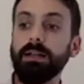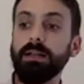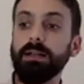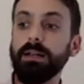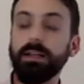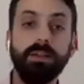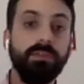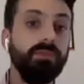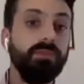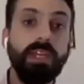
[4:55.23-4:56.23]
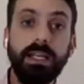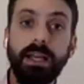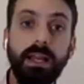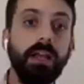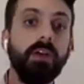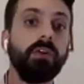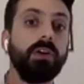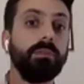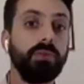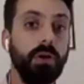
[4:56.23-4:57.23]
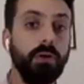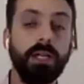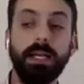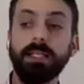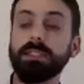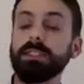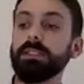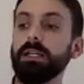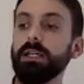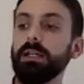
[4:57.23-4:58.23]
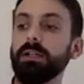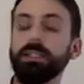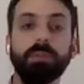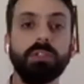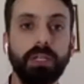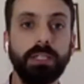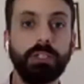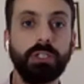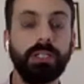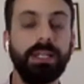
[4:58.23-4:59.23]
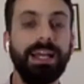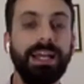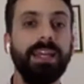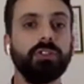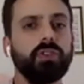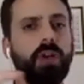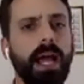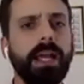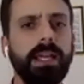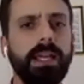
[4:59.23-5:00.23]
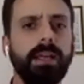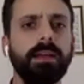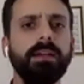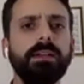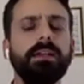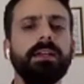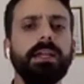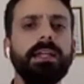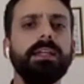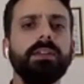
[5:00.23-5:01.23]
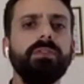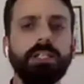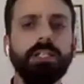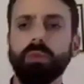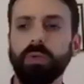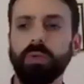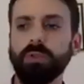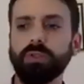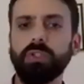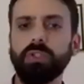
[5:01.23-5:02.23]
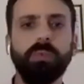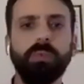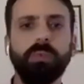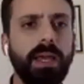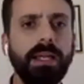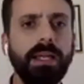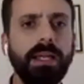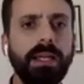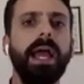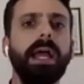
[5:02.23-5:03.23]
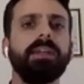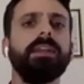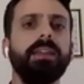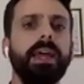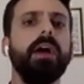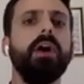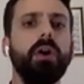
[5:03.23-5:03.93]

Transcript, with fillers: uh, a convening or a protest uh, or a demonstration, and then tracking individuals who participated back to their